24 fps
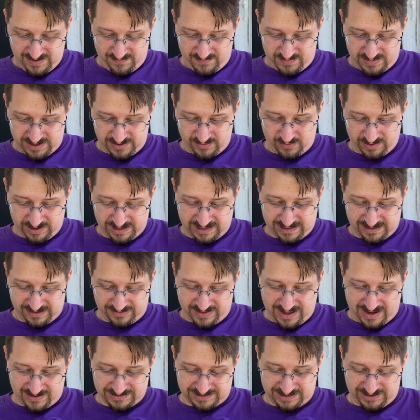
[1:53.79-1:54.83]
But in order to get a
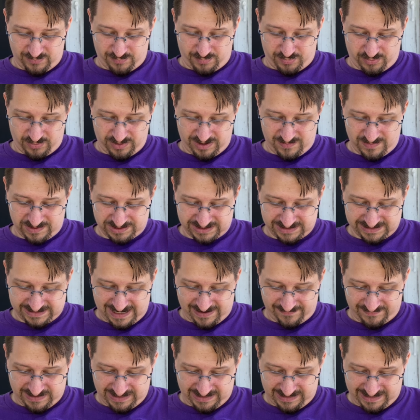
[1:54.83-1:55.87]
thousand, you pretty much just
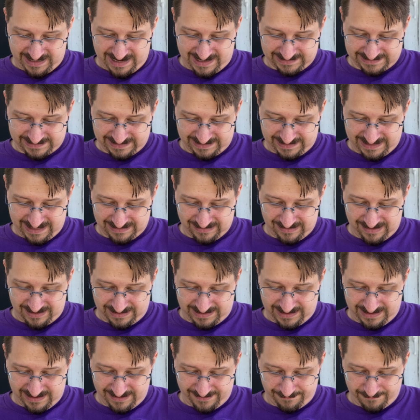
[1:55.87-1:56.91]
have to guess and get
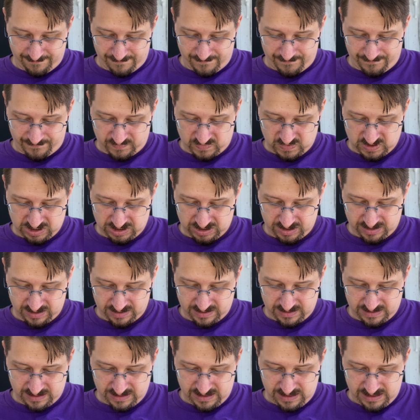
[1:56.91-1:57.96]
lucky.
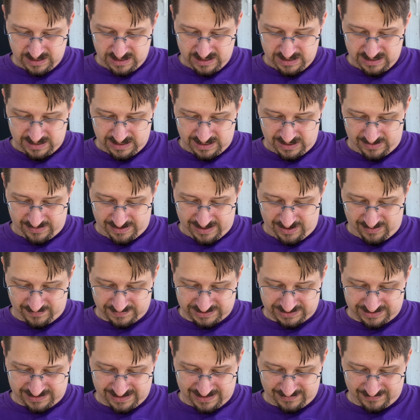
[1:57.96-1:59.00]
Oh no,
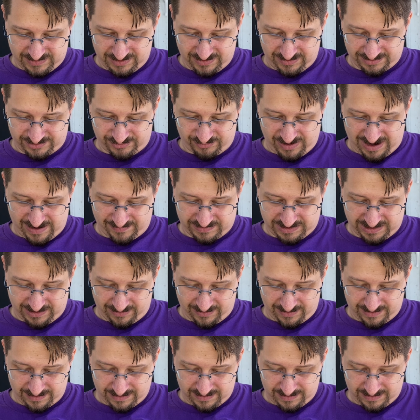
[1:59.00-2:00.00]
I'm a little trapped here.